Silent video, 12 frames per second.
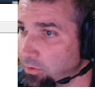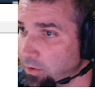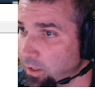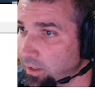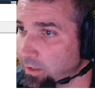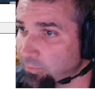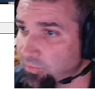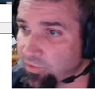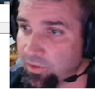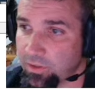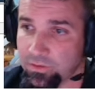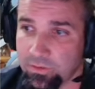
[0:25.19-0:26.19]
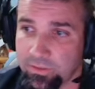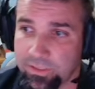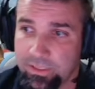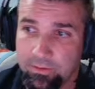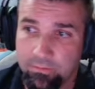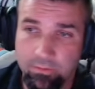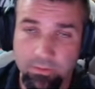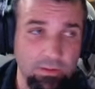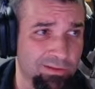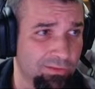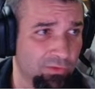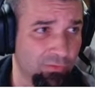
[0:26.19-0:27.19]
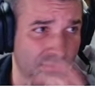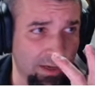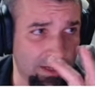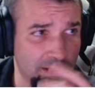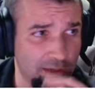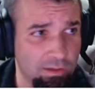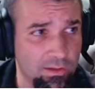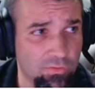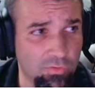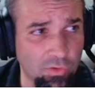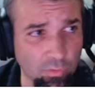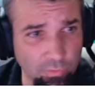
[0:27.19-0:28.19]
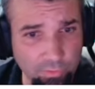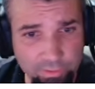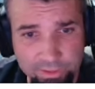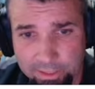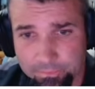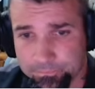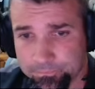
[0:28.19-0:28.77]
Okay, I'm just going to delete it. It's fine. Don't really care.